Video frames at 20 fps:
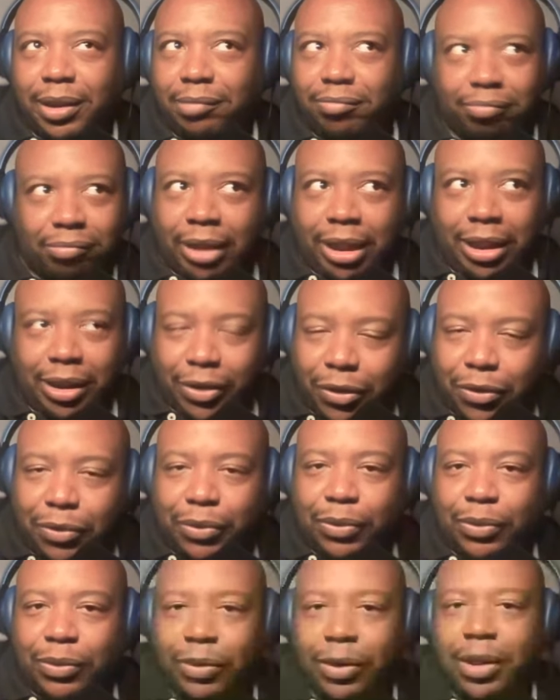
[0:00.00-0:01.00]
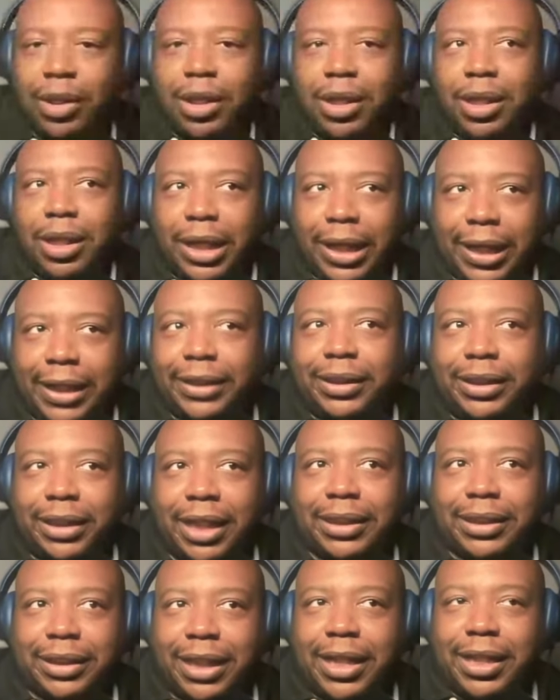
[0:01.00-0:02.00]
He do. It's
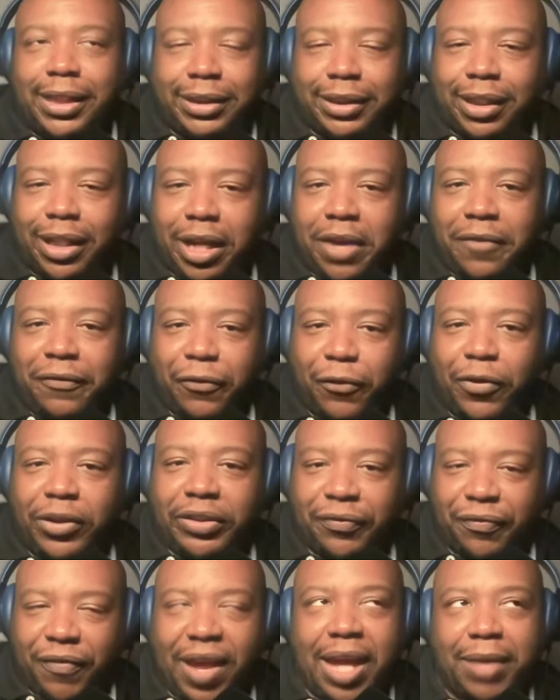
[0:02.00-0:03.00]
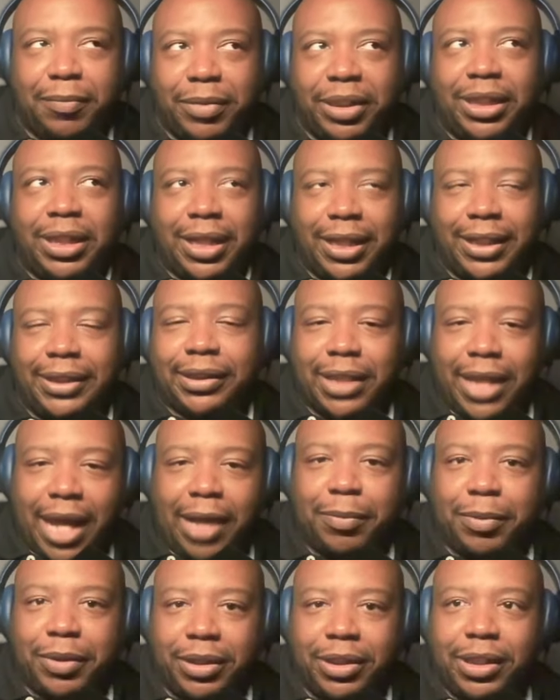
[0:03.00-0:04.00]
just that his love for his family and his
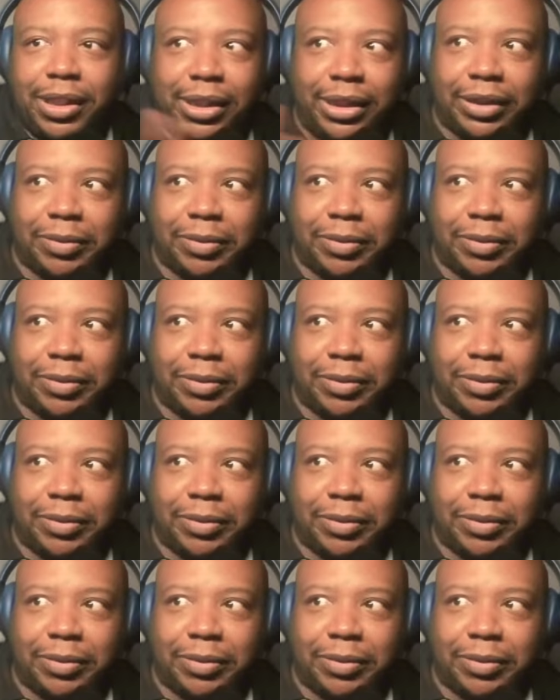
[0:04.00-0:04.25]
neighborhood right.